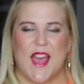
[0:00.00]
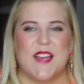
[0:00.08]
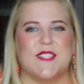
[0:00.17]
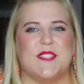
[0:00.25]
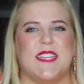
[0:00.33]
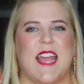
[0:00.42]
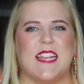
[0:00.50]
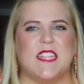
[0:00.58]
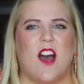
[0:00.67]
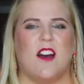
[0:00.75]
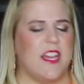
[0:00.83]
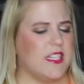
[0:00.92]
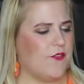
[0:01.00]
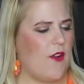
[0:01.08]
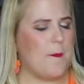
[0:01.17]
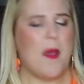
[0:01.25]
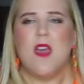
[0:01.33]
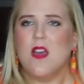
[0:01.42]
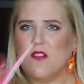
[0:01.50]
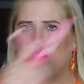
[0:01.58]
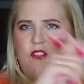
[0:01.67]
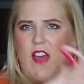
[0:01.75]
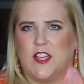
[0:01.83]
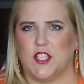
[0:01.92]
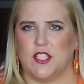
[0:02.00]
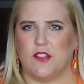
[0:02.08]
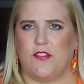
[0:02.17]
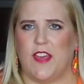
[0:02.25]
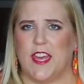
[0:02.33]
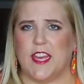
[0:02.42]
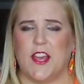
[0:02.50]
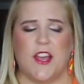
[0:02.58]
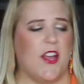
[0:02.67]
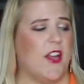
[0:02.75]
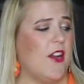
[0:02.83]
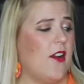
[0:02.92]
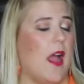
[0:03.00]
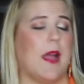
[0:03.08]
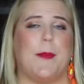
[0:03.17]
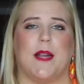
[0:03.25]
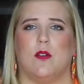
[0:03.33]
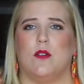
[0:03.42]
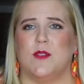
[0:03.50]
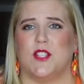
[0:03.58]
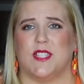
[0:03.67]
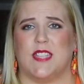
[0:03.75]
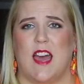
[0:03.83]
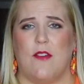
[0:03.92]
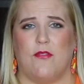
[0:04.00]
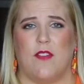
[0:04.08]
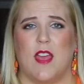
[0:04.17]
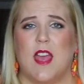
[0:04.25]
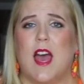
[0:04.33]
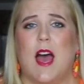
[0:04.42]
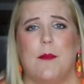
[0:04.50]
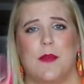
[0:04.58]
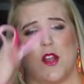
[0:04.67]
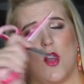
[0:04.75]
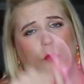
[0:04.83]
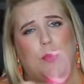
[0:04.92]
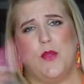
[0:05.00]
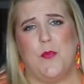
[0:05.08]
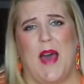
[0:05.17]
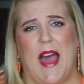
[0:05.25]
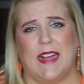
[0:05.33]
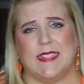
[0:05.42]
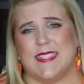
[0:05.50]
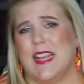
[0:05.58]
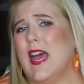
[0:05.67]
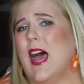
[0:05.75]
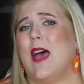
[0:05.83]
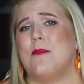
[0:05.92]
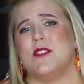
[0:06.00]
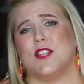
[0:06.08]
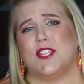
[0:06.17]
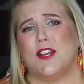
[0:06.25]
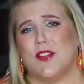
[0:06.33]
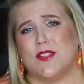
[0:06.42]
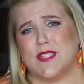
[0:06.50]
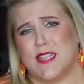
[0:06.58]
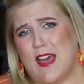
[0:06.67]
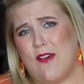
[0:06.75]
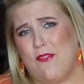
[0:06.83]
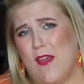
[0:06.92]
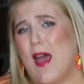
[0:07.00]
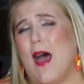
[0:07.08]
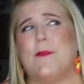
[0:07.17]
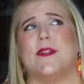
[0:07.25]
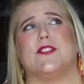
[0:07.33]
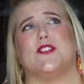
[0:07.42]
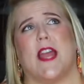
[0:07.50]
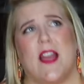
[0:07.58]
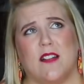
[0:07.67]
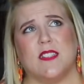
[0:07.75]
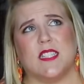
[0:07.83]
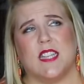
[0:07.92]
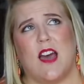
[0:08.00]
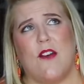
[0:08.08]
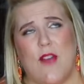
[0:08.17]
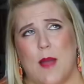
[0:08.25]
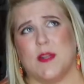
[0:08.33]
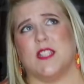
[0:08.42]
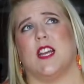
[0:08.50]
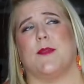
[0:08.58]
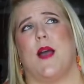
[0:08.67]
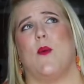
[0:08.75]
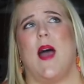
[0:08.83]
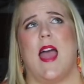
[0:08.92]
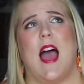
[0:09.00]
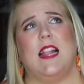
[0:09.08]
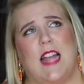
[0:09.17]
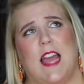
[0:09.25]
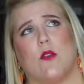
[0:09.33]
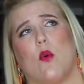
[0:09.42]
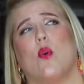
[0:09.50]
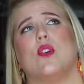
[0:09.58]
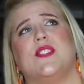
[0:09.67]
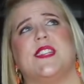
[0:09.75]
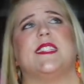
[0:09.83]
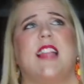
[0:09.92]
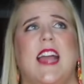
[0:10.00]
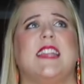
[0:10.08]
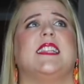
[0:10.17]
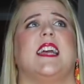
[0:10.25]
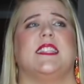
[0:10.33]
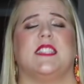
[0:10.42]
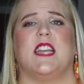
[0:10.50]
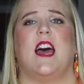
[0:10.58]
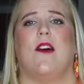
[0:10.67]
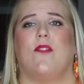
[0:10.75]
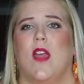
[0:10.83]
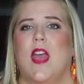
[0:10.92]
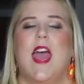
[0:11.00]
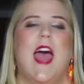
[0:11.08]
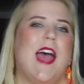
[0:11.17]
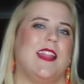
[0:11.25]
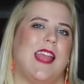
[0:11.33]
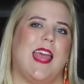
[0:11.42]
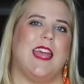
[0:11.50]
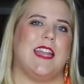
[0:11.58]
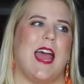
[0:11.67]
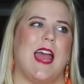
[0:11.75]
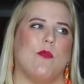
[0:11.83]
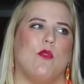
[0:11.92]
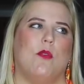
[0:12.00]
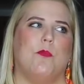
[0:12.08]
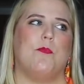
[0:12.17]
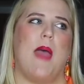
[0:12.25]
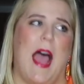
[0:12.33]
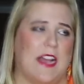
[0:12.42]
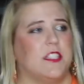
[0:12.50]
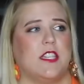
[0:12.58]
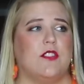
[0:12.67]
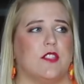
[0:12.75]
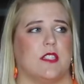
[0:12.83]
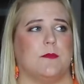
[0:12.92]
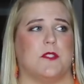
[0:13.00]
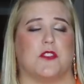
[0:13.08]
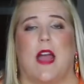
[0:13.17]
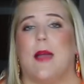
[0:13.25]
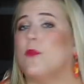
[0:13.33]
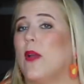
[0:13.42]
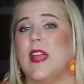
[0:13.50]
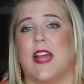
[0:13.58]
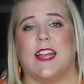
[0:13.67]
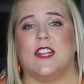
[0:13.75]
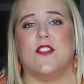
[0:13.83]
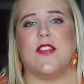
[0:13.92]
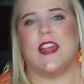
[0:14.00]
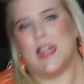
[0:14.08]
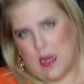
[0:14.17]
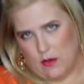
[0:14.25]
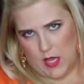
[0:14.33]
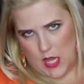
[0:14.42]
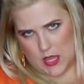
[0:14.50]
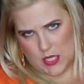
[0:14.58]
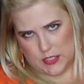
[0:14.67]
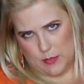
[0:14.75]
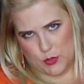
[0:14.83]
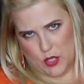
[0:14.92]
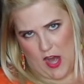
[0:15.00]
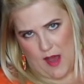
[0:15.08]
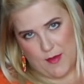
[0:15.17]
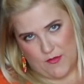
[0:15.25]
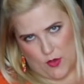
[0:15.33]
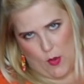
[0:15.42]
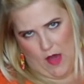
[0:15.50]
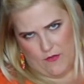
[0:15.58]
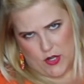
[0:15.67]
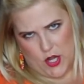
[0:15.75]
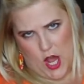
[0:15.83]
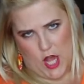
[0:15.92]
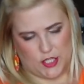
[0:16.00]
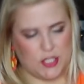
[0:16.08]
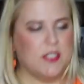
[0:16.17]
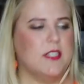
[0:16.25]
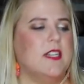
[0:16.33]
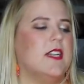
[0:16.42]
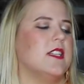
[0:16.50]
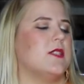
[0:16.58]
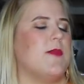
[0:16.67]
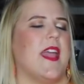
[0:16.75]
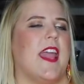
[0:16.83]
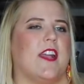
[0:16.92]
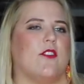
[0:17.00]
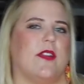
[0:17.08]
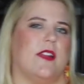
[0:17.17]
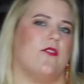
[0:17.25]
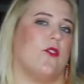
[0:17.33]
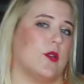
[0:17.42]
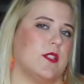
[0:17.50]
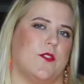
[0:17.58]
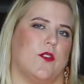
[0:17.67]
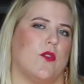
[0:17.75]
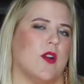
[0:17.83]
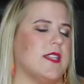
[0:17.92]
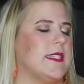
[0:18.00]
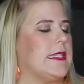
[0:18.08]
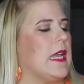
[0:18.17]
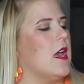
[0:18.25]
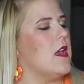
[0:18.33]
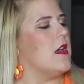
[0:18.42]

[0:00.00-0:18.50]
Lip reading: So today's haul is from Fashion to Figure. I bought a whole bunch of stuff. I'm gonna open the box. I'm gonna show you the stuff. I'm gonna try on the stuff. I'm gonna talk about why I like or dislike said stuff. And then I will ask you to subscribe. Wait, I can do that now. Hit the subscribe if you haven't yet. It's my angry and forceful voice.